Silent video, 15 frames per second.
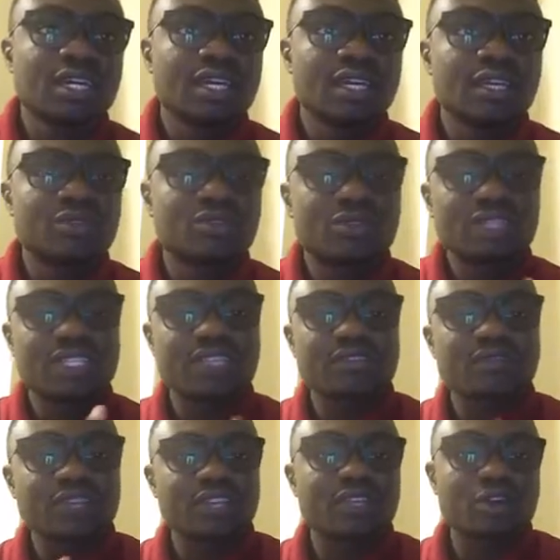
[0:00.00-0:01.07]
into
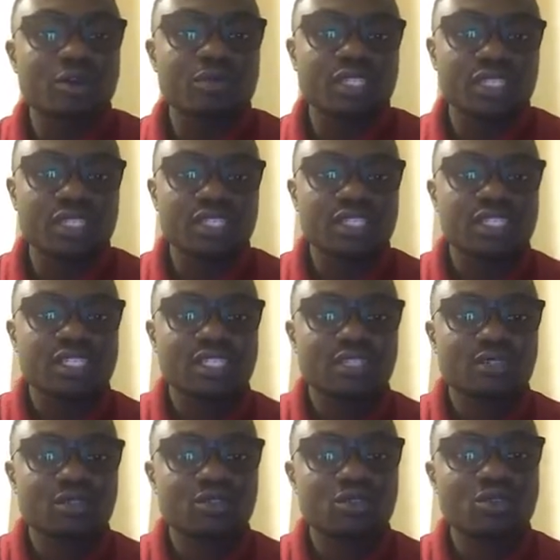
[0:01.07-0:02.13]
different options
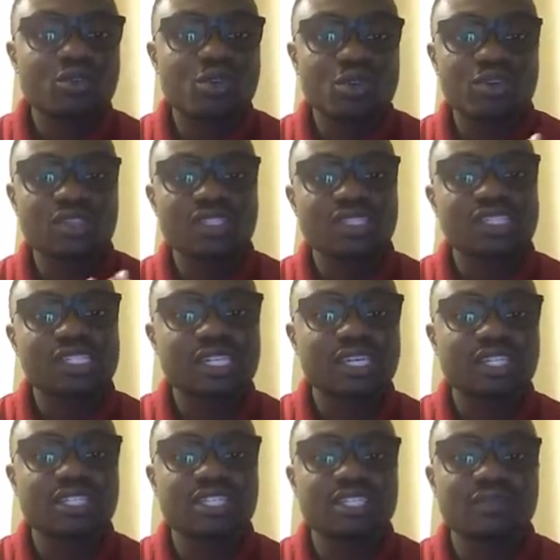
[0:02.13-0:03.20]
to cause a
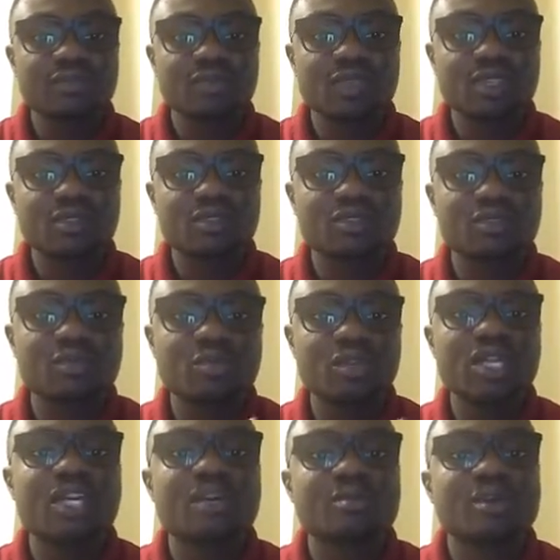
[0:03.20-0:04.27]
change, to
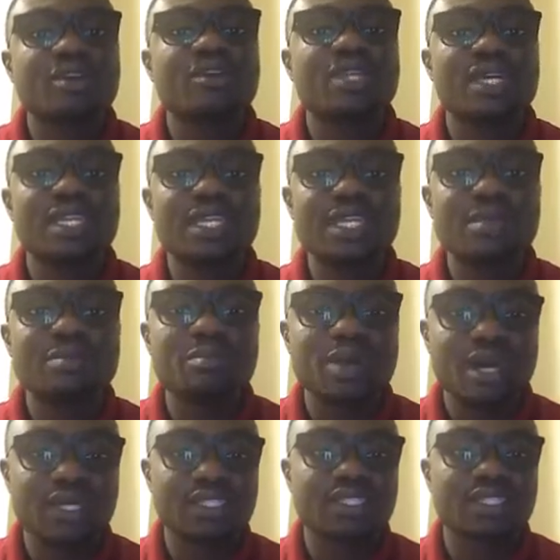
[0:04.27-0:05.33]
bring about an
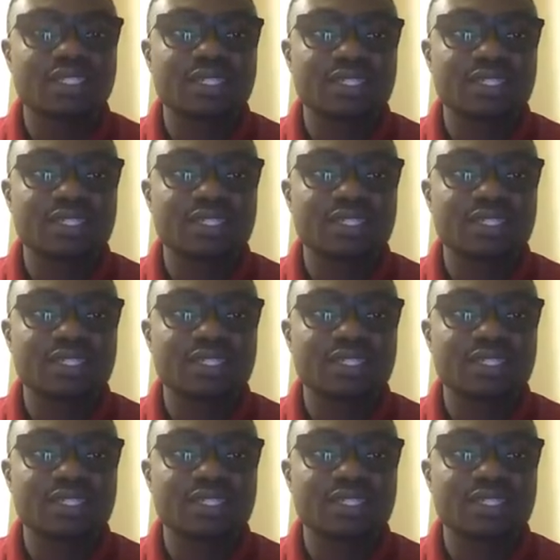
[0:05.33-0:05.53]
impact.